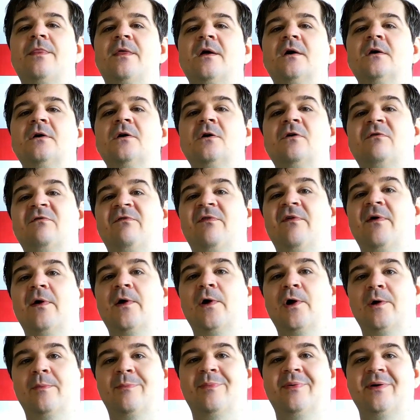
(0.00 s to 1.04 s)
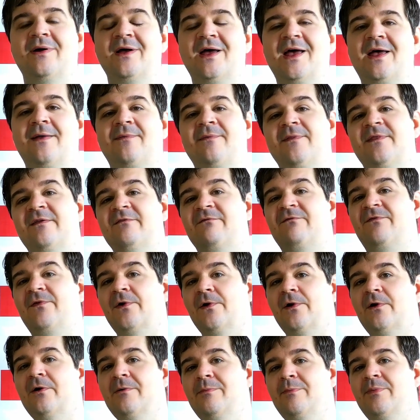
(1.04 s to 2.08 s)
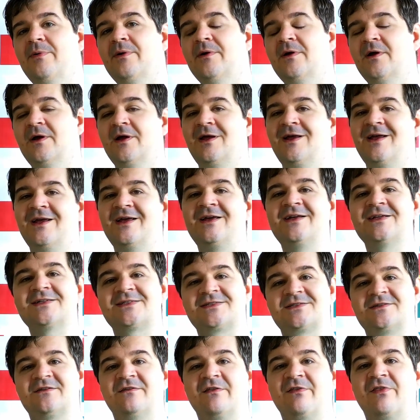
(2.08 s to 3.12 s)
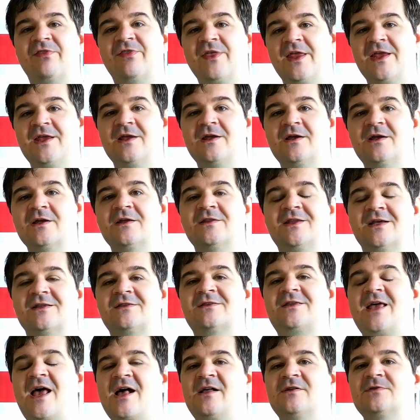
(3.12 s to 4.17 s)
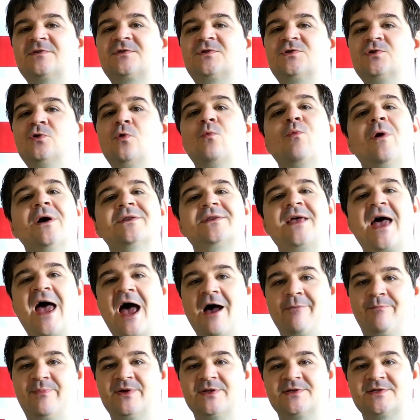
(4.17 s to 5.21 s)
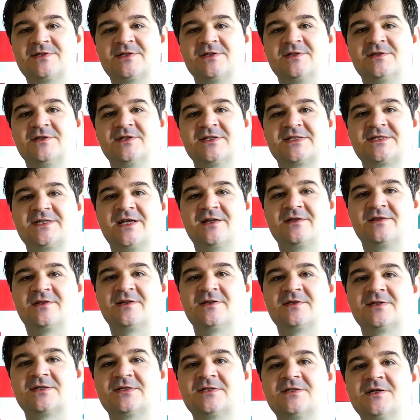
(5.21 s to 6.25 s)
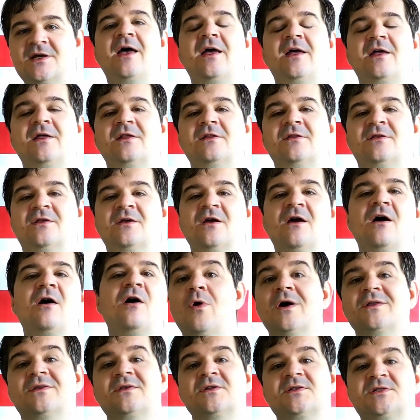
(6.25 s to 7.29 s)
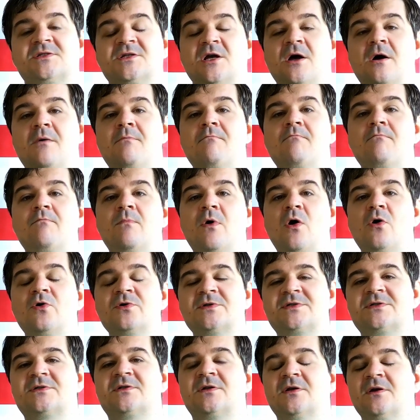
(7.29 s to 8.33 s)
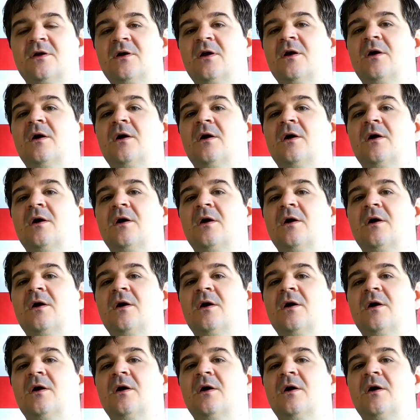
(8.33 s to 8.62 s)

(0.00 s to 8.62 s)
the verb. And the verb is the thing that tells you what happens in the sentence. And what is most